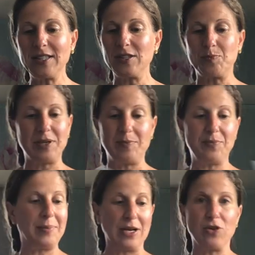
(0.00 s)
This is
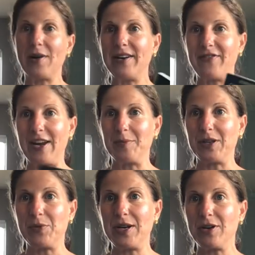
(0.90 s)
be a great
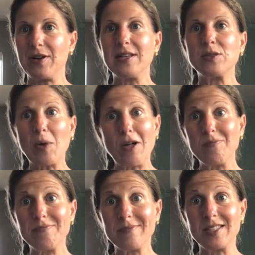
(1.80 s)
family reader as
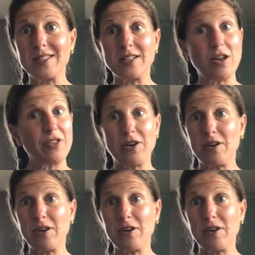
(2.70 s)
well. Just